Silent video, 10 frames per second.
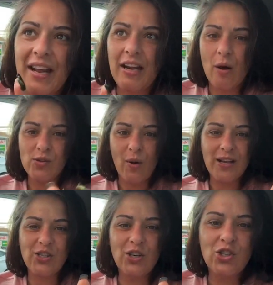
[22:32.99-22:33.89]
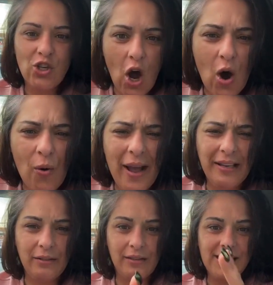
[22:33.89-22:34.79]
And then I was watching the show
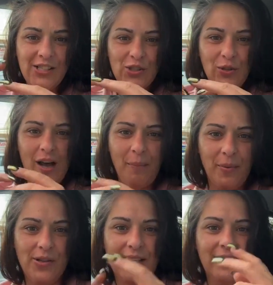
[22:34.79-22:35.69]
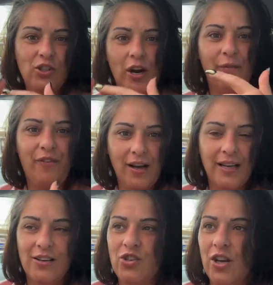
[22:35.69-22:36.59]
and these two couples like started
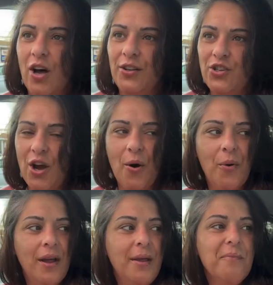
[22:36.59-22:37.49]
fucking and shit on the show.